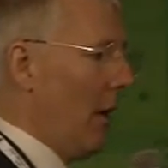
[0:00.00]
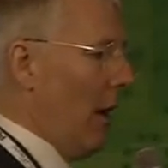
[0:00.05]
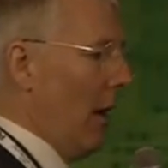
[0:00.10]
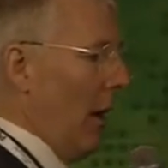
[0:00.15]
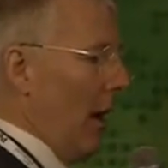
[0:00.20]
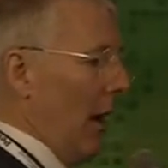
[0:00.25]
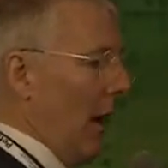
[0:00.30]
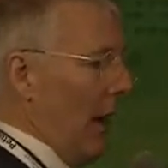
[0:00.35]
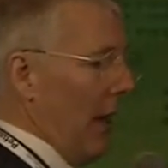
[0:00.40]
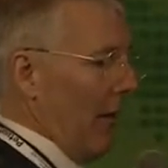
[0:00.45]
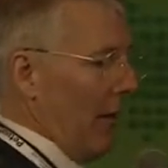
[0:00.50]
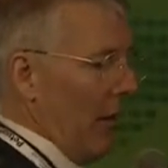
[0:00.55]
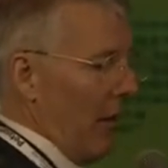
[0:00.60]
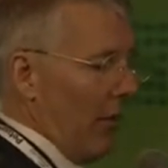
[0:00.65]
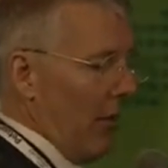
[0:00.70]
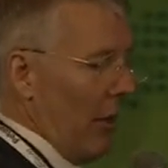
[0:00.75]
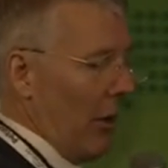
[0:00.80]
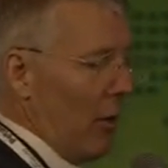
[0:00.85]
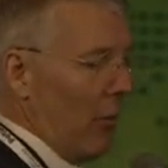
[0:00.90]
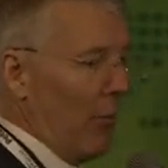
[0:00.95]
And
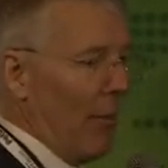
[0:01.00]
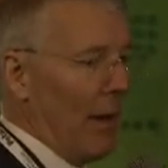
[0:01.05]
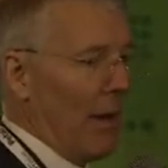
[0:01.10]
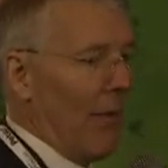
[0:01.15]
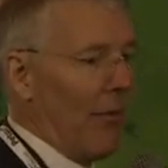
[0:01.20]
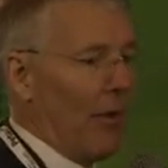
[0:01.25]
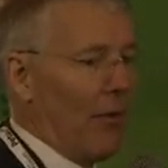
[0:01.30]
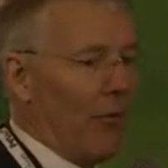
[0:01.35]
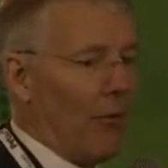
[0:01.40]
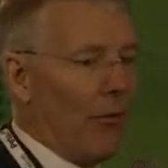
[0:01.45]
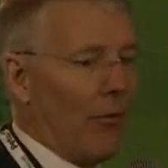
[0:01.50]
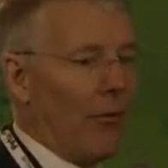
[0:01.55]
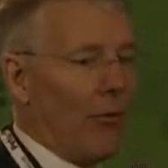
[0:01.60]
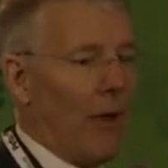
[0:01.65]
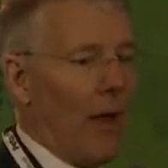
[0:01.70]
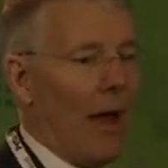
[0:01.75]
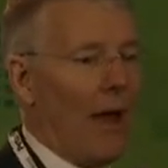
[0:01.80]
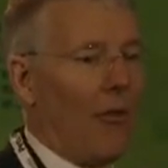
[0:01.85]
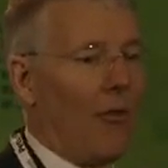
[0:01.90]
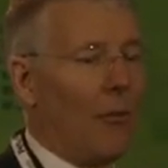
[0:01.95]
there are many different
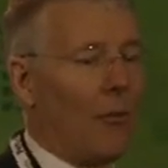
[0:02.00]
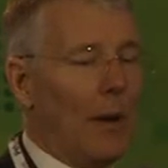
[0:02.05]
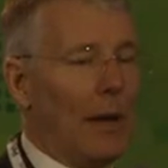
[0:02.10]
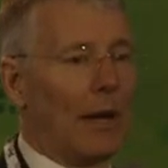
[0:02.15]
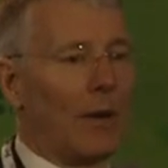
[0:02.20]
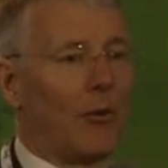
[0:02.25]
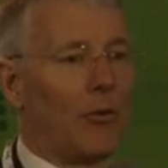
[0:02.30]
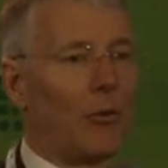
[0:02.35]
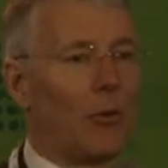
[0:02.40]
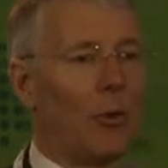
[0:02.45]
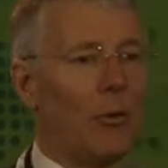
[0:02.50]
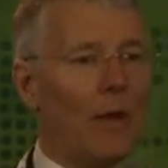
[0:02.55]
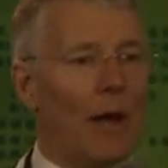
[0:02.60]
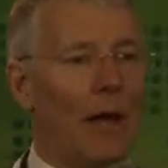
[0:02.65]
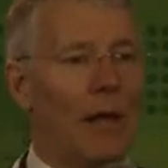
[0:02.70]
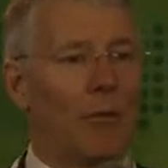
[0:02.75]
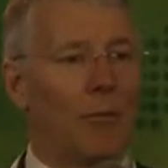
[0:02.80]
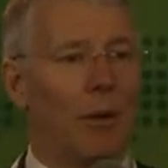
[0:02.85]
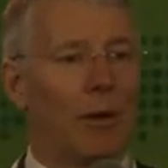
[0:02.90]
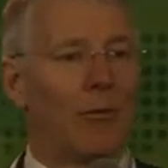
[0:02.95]
aspects to
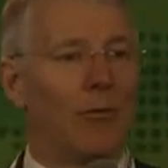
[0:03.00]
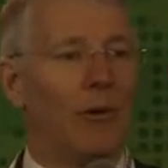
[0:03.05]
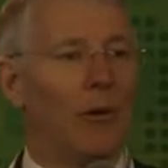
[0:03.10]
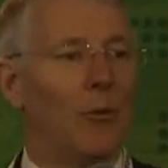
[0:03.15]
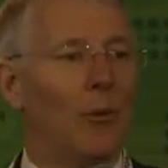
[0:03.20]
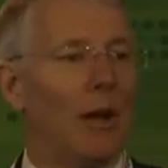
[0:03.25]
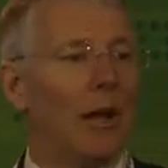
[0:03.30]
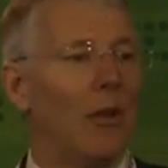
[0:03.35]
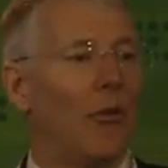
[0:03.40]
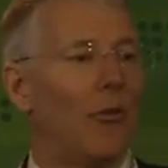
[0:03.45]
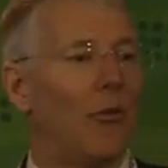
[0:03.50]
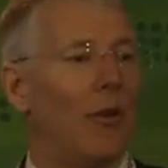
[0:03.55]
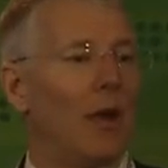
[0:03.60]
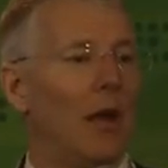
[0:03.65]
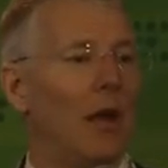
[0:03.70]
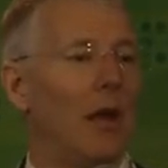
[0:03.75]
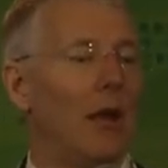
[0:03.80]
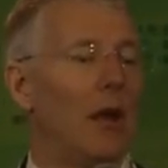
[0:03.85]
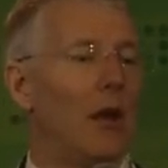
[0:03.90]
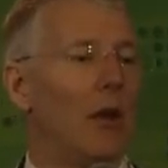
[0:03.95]
that, but we really
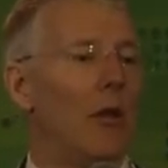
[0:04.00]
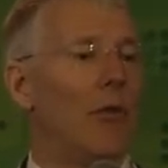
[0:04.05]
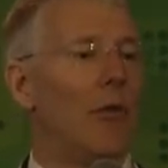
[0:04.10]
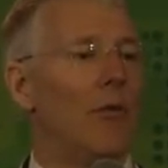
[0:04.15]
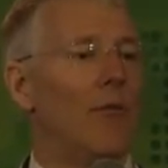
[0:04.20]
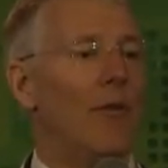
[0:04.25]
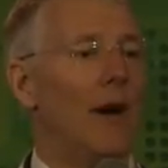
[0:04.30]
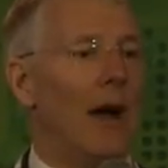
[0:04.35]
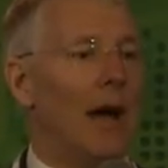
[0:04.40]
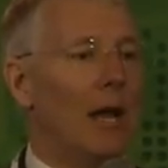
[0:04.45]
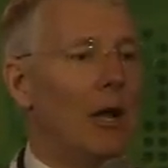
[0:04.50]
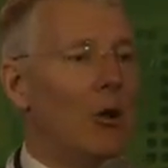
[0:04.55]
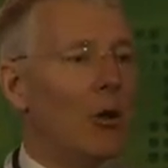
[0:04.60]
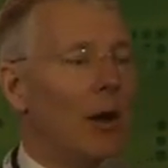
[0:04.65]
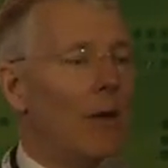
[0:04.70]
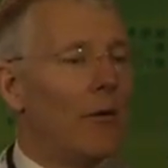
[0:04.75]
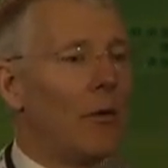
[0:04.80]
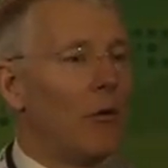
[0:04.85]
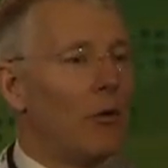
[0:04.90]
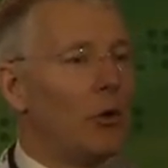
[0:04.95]
see the value.
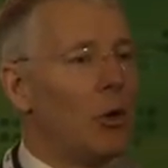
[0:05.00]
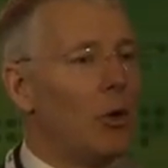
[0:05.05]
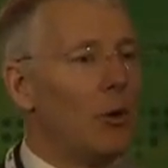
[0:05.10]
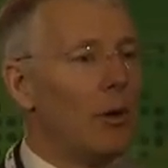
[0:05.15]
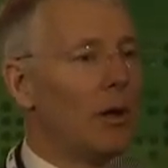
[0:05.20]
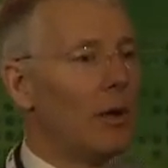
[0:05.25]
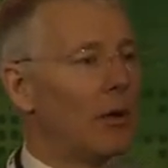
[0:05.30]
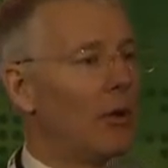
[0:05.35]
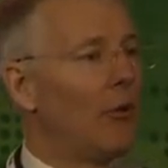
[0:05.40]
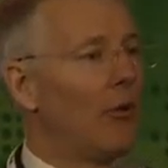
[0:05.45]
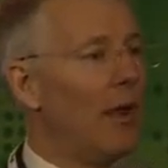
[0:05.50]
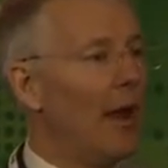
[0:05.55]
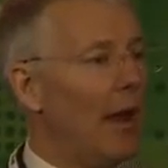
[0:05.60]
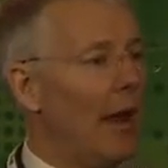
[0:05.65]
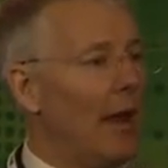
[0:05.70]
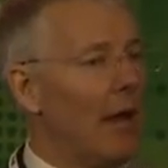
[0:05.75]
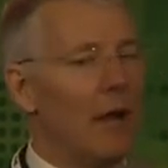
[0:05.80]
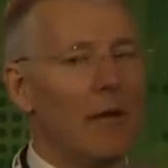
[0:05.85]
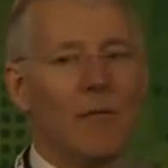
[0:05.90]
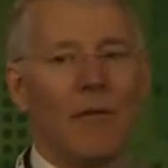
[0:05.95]
And during the
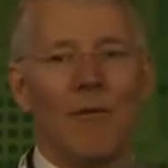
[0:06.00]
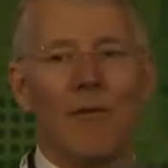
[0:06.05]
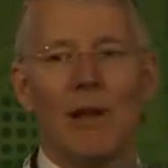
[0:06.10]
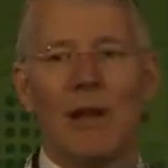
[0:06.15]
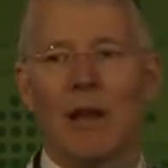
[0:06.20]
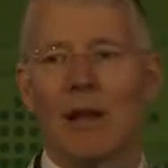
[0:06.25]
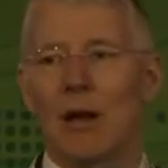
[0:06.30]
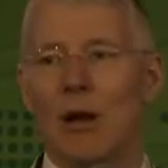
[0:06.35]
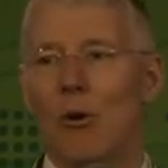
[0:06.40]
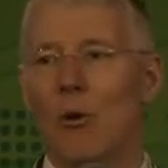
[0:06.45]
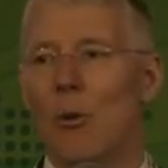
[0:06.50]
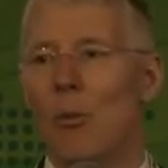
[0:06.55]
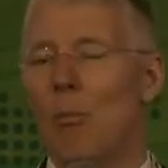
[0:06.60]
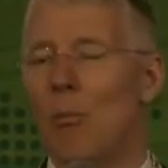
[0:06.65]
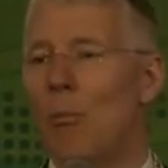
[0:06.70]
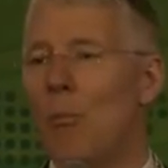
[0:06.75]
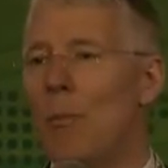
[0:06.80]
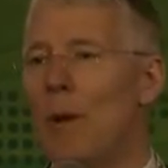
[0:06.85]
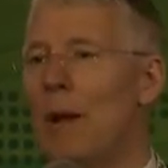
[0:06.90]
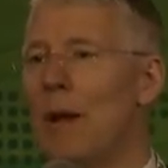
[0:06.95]
day, we will hear
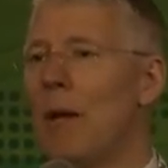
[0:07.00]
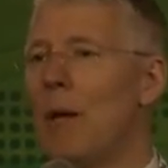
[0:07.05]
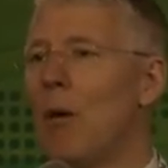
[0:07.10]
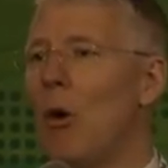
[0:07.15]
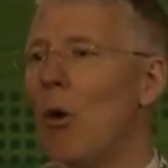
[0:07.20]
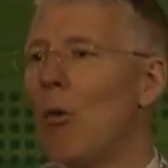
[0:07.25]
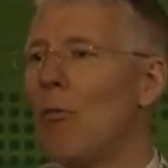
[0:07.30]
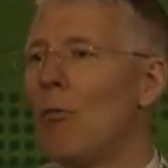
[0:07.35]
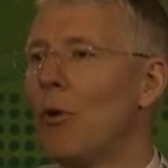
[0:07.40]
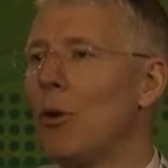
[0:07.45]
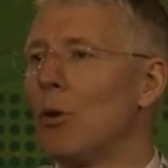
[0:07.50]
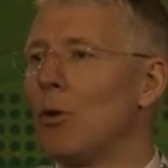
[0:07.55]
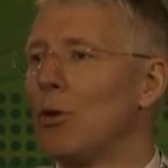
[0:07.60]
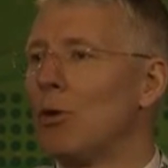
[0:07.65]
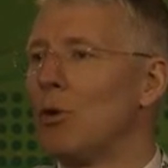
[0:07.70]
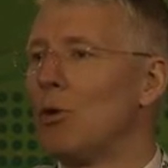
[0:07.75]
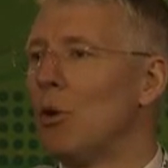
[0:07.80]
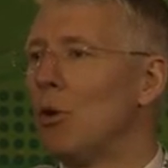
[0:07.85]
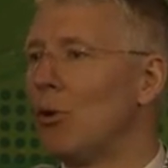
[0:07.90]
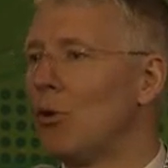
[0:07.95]
many of the
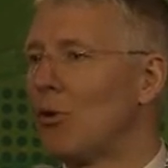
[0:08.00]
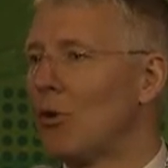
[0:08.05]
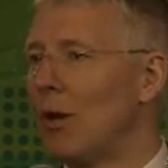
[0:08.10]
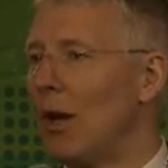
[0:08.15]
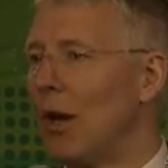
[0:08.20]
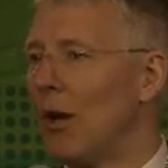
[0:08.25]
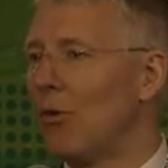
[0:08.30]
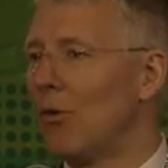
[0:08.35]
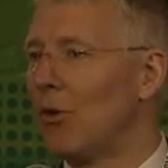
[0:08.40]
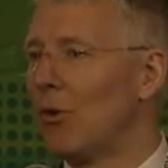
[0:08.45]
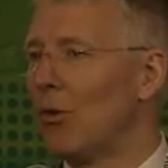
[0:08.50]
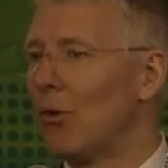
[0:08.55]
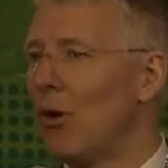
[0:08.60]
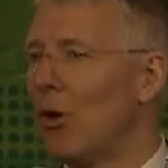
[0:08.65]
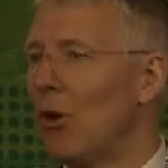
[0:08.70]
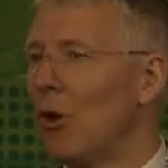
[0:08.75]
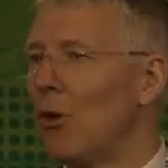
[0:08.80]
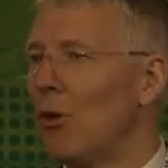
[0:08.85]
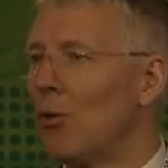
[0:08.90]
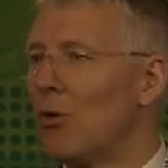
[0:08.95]
use cases
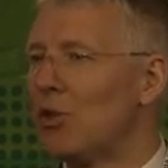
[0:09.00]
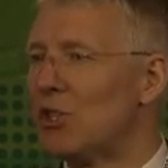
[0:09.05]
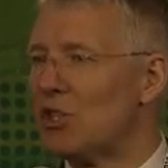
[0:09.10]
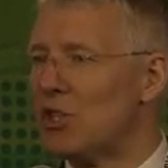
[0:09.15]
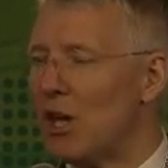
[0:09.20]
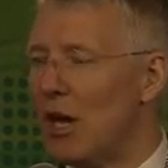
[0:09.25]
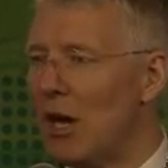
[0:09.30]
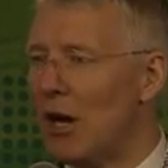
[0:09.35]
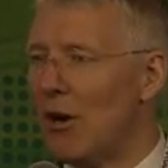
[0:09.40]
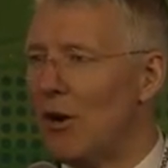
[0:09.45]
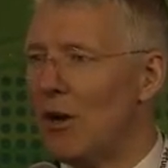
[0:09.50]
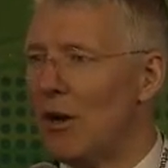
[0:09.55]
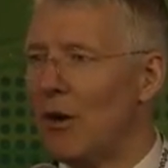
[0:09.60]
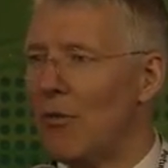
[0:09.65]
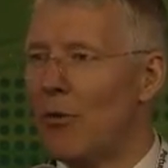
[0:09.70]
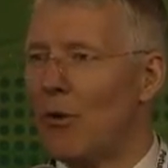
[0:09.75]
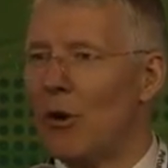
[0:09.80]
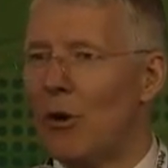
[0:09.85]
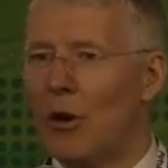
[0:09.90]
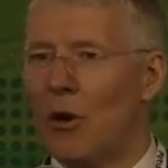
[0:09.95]
sharing
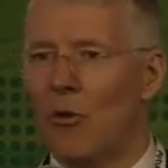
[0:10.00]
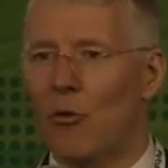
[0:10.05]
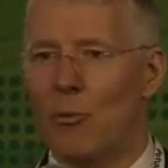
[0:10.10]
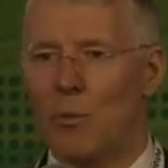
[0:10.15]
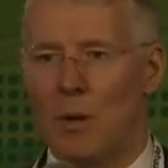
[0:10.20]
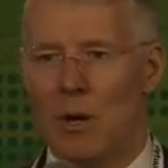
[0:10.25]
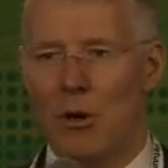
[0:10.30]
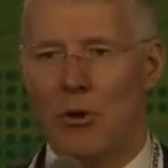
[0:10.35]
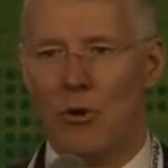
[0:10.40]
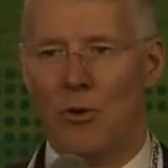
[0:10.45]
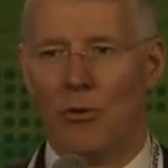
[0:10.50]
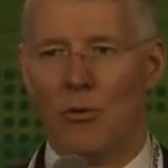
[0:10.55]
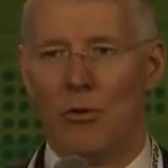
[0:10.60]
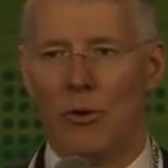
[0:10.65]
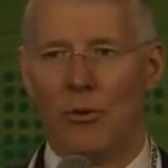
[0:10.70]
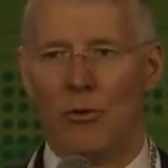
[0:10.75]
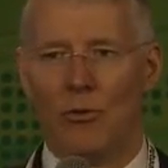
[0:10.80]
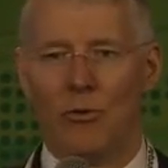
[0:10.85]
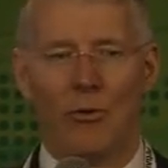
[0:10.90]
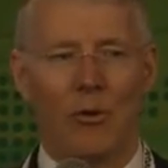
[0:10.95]
their
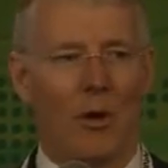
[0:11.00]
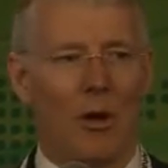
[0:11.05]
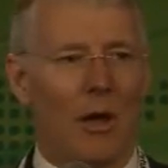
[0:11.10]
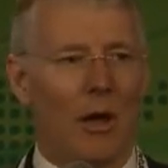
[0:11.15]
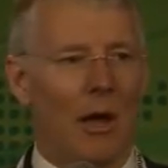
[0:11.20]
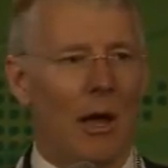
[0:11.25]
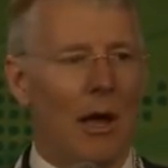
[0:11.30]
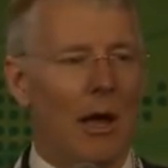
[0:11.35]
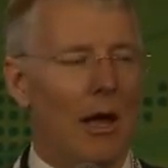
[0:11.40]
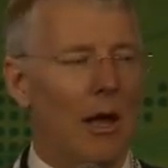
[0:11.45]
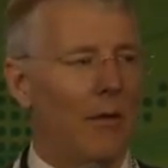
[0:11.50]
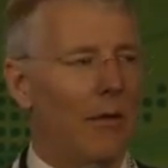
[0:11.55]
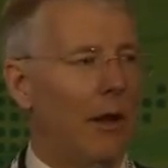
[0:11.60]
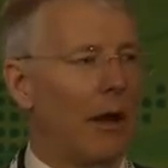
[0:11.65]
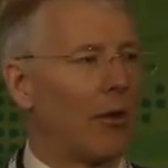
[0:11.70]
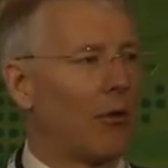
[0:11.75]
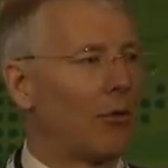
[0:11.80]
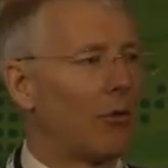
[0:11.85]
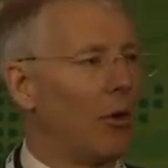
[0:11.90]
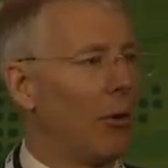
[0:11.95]
experiences and
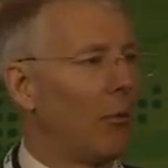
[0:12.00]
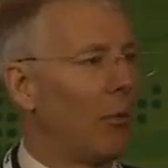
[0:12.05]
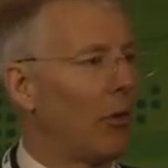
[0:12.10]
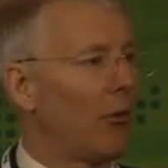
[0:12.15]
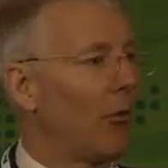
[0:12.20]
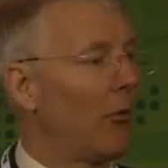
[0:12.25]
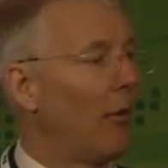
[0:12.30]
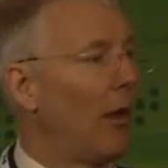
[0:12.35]
examples on